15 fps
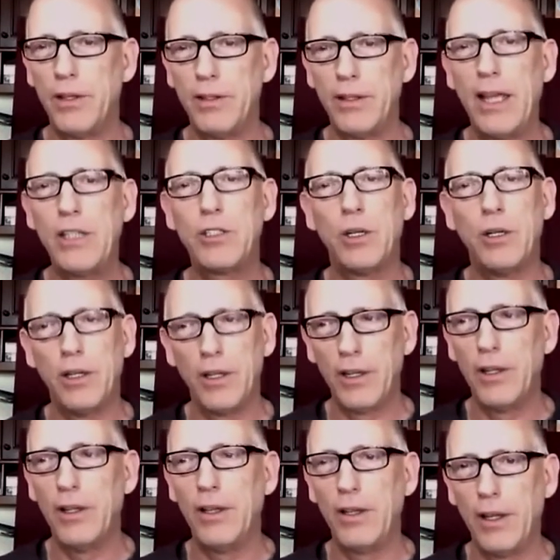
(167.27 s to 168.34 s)

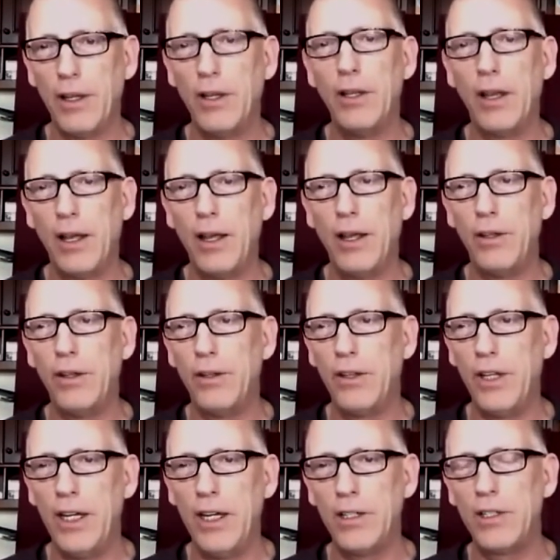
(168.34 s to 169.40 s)

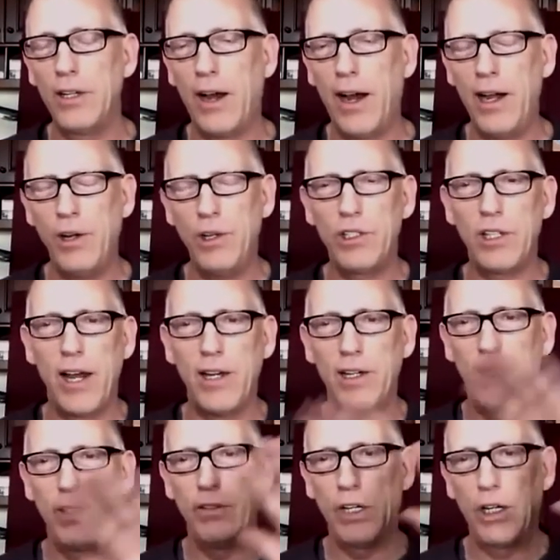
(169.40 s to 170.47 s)
The entire
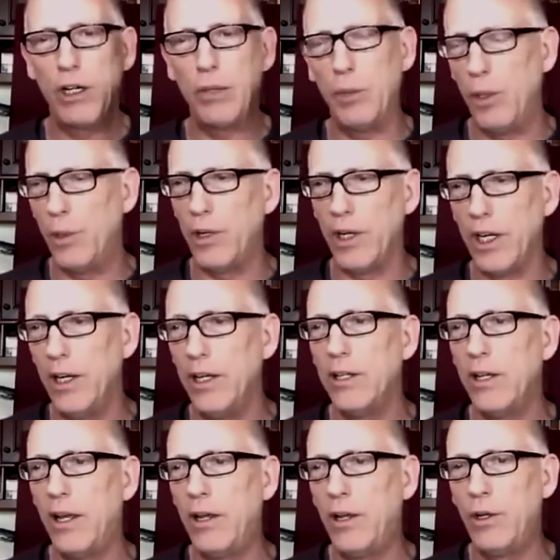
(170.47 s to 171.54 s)
scientific community
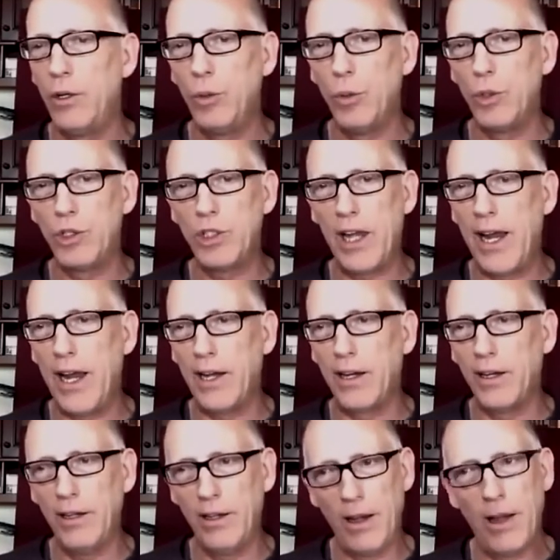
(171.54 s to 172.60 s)
was
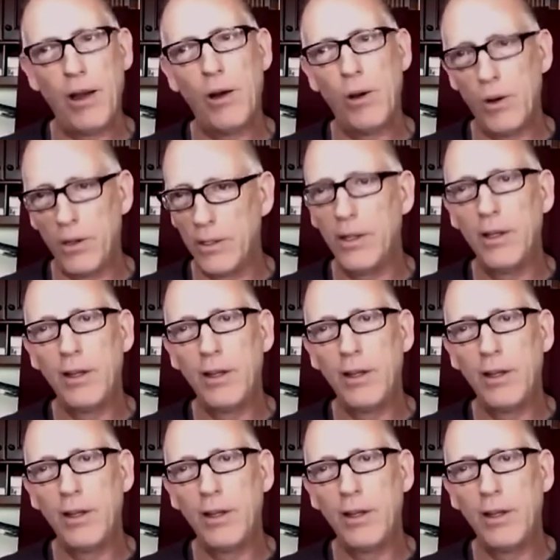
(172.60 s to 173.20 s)
saying, no,